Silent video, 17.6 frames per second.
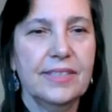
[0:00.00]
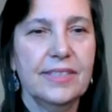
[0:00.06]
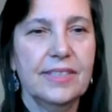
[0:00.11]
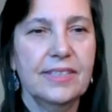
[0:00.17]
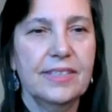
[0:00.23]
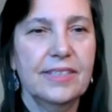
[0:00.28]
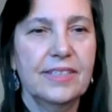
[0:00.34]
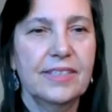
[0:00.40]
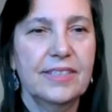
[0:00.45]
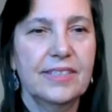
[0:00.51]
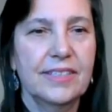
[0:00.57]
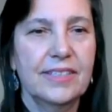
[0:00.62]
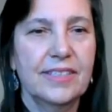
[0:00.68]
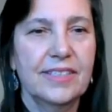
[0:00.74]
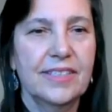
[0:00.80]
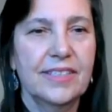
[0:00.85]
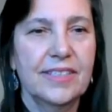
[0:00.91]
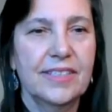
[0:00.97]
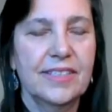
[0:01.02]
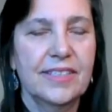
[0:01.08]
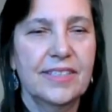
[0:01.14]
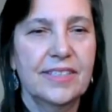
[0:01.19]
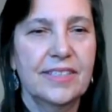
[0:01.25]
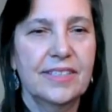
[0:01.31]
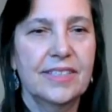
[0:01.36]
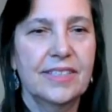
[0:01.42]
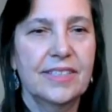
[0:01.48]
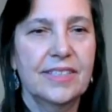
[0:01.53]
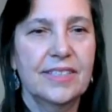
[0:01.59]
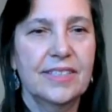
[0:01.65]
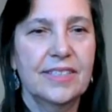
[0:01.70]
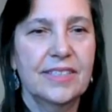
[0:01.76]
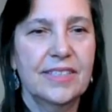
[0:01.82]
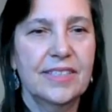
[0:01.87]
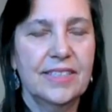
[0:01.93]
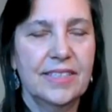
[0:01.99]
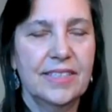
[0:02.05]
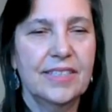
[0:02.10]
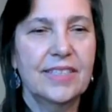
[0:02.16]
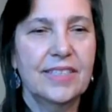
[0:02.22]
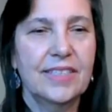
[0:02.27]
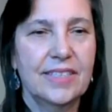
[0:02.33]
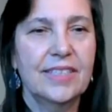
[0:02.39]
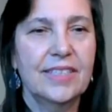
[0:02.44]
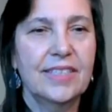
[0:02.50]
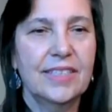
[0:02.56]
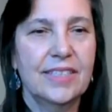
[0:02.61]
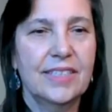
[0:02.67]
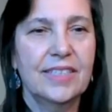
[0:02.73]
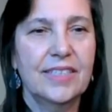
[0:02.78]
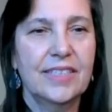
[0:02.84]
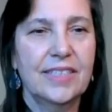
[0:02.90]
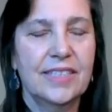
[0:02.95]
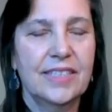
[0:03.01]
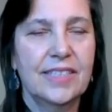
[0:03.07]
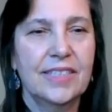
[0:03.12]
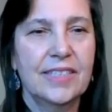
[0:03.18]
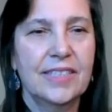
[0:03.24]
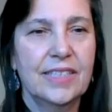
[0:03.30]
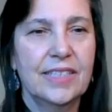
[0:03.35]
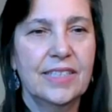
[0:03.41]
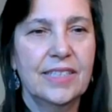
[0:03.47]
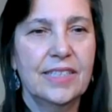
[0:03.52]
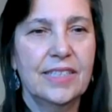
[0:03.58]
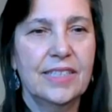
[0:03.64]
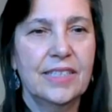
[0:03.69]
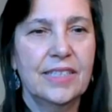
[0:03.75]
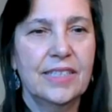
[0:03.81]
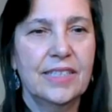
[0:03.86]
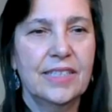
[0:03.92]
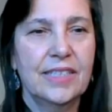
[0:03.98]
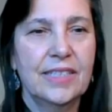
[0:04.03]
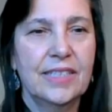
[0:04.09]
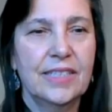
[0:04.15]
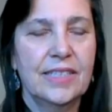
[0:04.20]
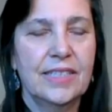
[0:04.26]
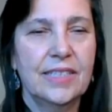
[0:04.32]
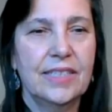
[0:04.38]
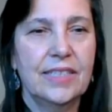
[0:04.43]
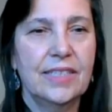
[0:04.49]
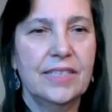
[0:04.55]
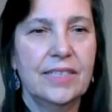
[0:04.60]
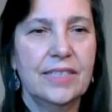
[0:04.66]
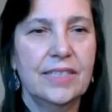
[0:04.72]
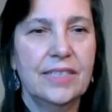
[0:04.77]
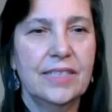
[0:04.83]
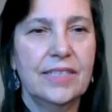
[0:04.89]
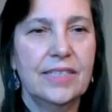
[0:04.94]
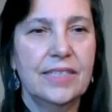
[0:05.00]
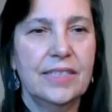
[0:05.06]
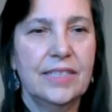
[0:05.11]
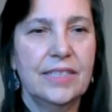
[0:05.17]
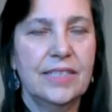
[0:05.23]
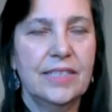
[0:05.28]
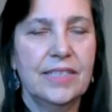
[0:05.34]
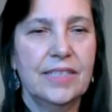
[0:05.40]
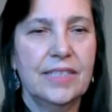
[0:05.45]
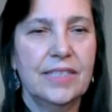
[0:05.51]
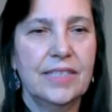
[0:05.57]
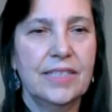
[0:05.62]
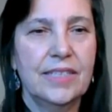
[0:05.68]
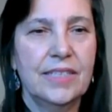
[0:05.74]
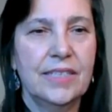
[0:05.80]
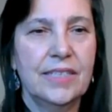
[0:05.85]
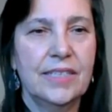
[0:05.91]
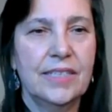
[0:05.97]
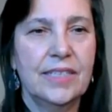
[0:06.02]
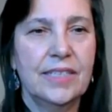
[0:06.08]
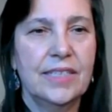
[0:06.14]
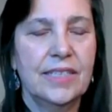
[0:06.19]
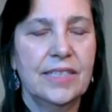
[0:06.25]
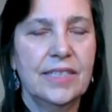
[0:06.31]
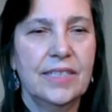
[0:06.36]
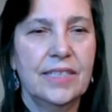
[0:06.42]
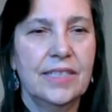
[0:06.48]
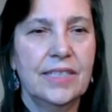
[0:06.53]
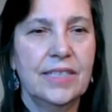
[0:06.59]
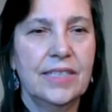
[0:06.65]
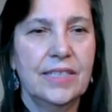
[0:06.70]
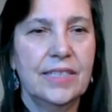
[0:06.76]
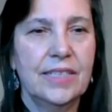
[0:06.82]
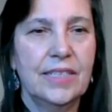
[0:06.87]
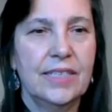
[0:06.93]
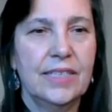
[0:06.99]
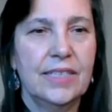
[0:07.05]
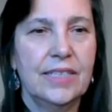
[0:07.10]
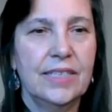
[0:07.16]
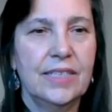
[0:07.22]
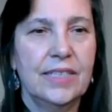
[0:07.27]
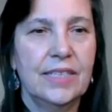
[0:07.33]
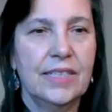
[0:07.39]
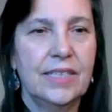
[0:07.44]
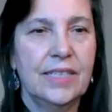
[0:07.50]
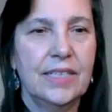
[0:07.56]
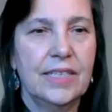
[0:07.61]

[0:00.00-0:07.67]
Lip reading: [no speech]